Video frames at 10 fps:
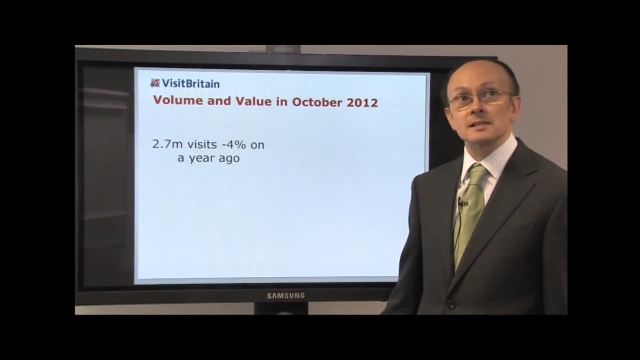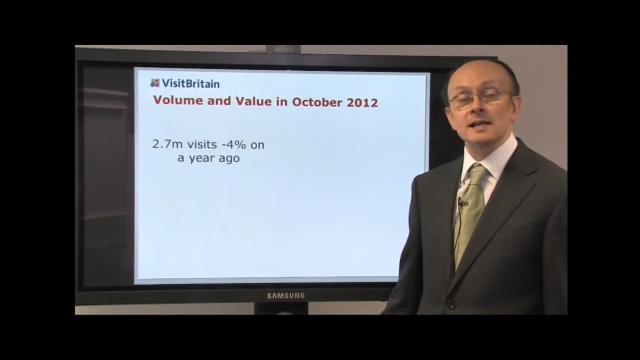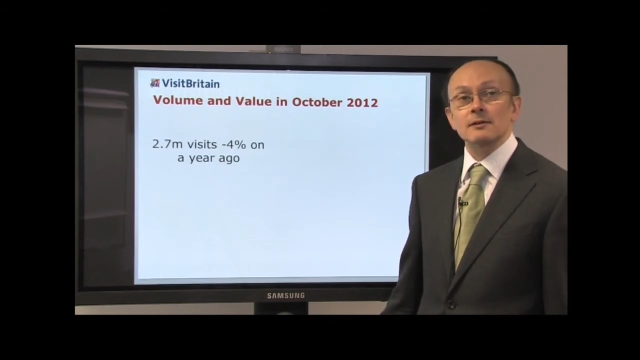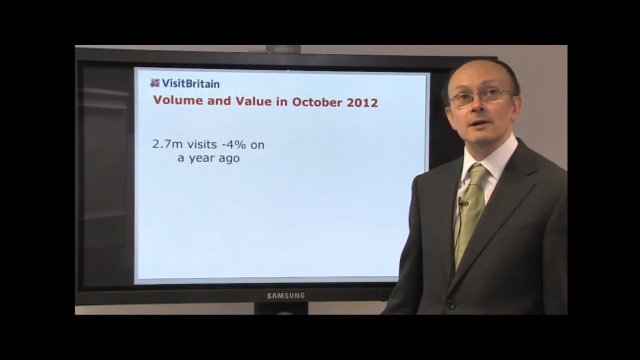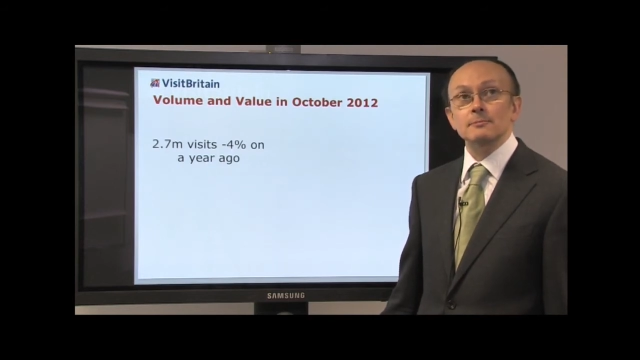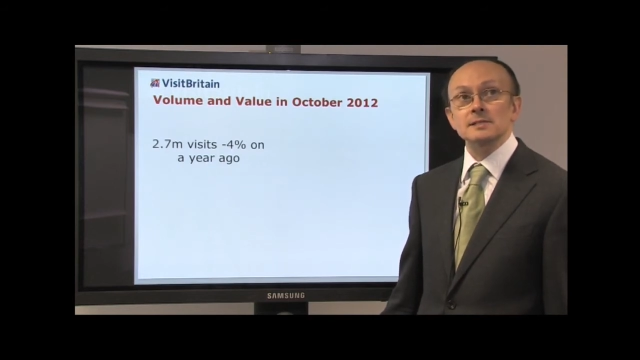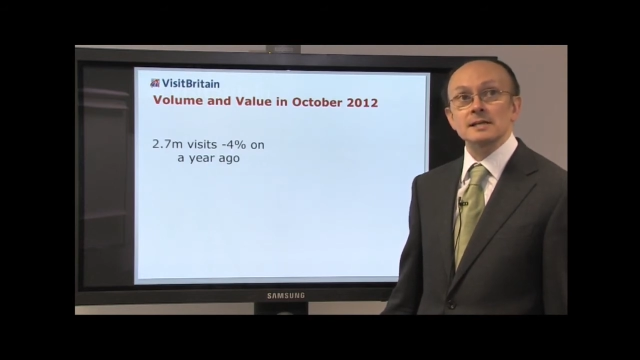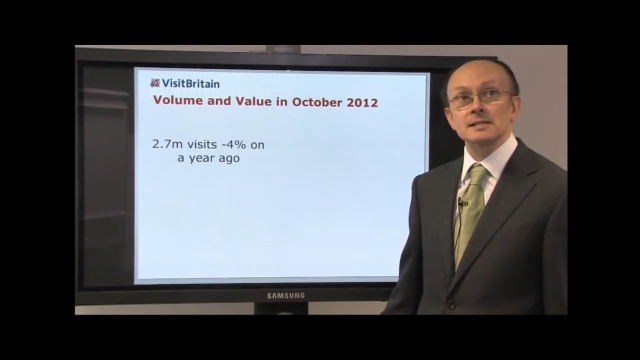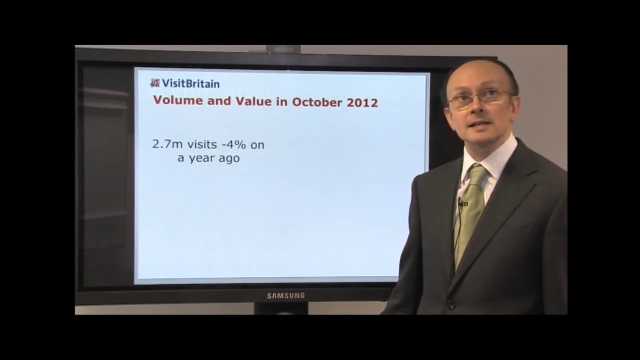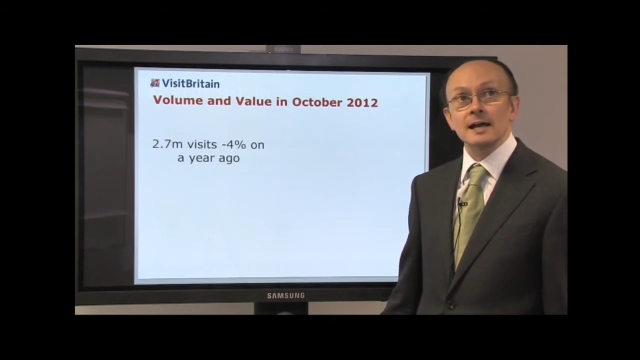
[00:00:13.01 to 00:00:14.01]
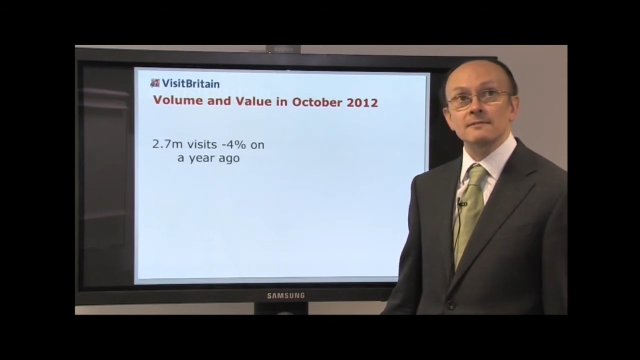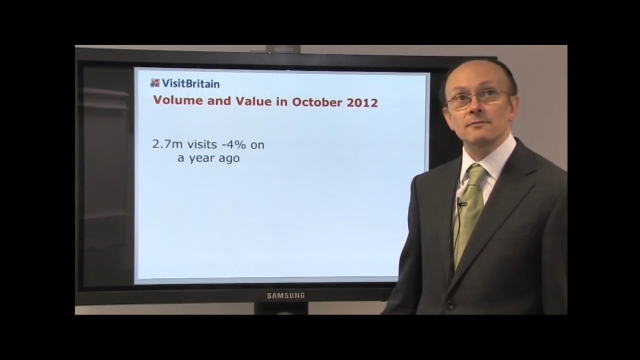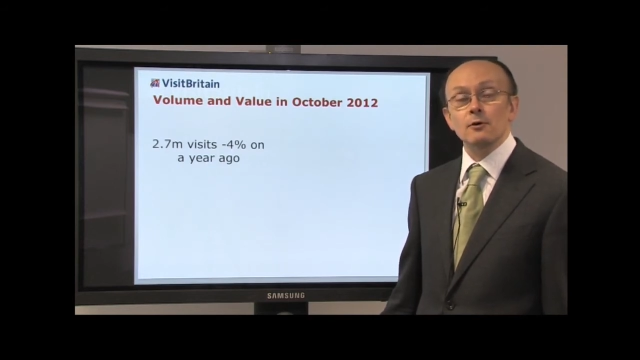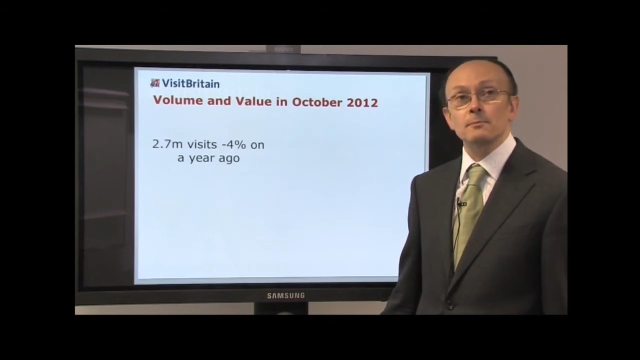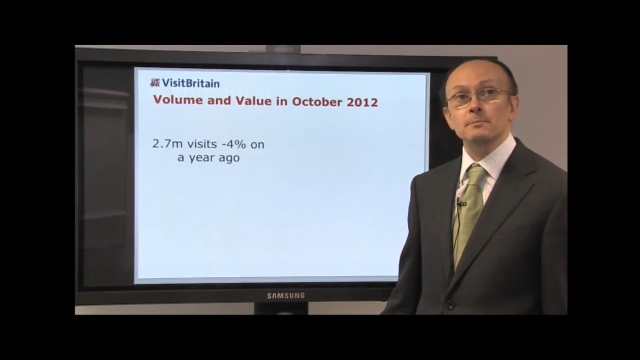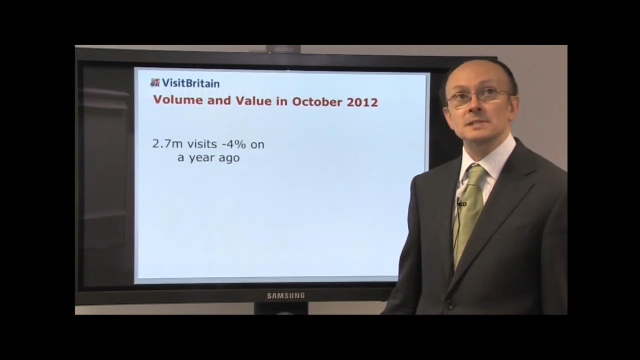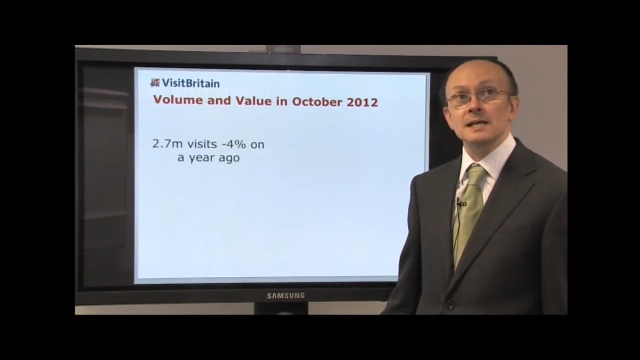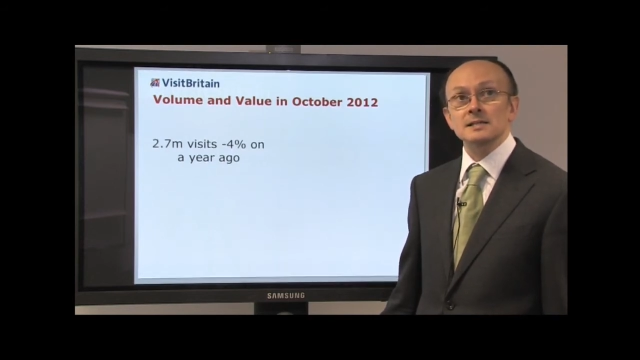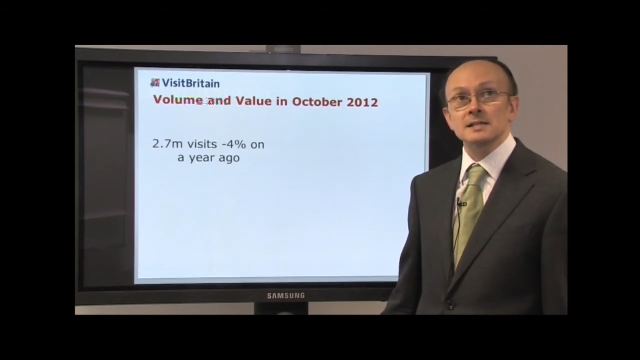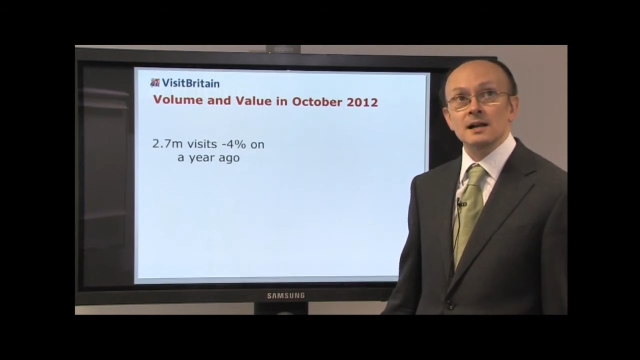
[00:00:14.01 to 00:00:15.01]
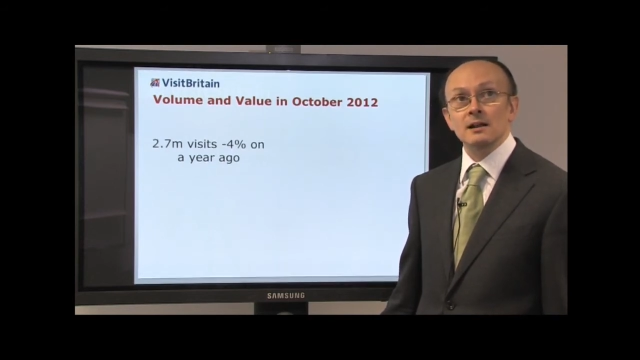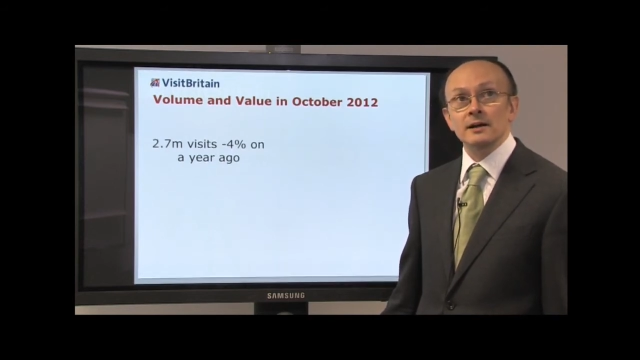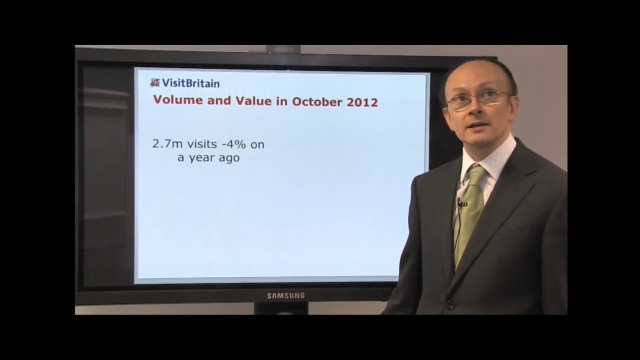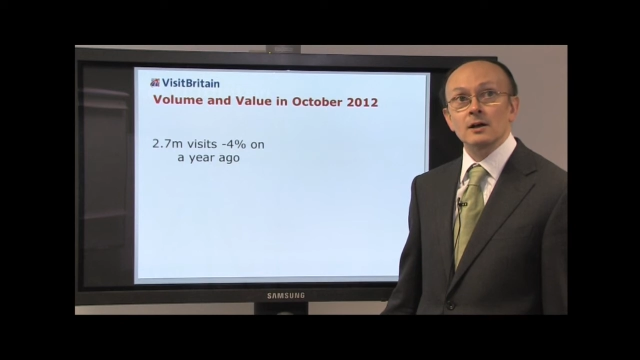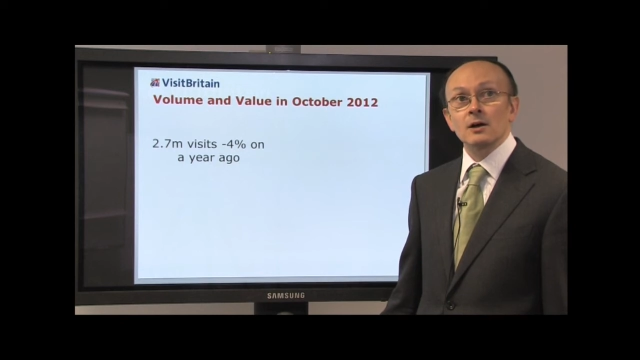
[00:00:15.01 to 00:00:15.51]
that representing a 4% decline